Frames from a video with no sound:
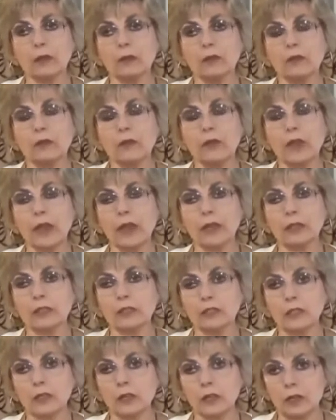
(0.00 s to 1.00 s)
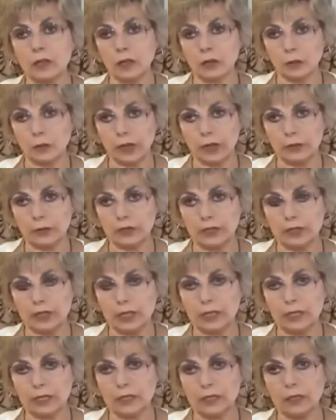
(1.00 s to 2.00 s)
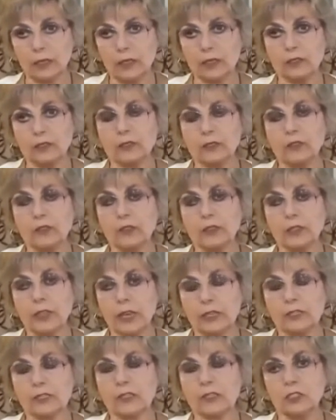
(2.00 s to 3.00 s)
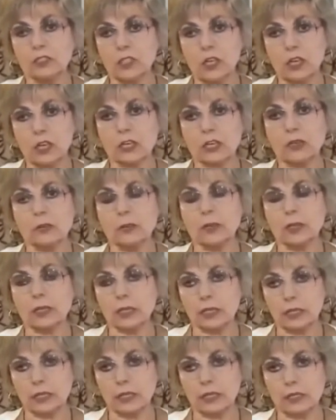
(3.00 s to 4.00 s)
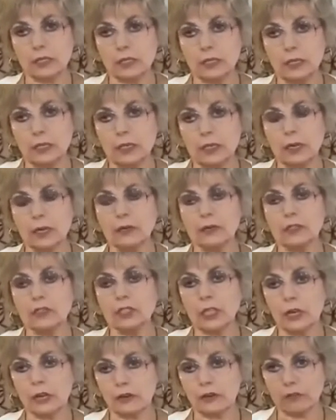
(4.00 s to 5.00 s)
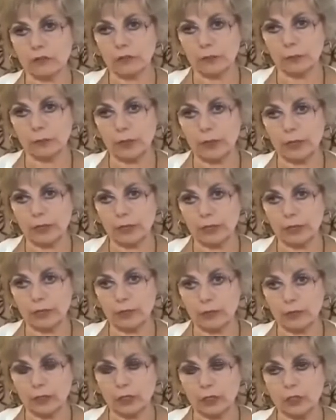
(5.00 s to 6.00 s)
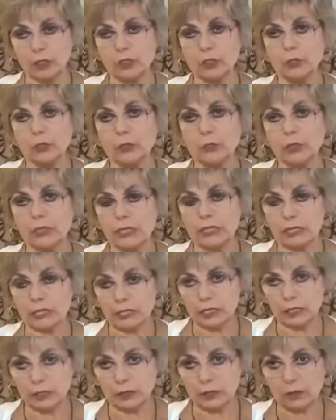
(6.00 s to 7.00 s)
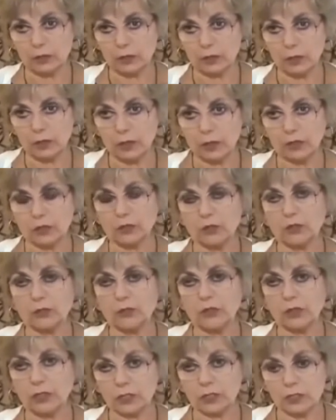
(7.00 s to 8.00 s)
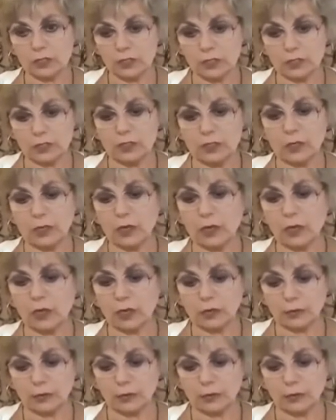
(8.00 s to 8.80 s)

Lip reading: And that is on our website under the NASA document link, and I urge everybody to listen to this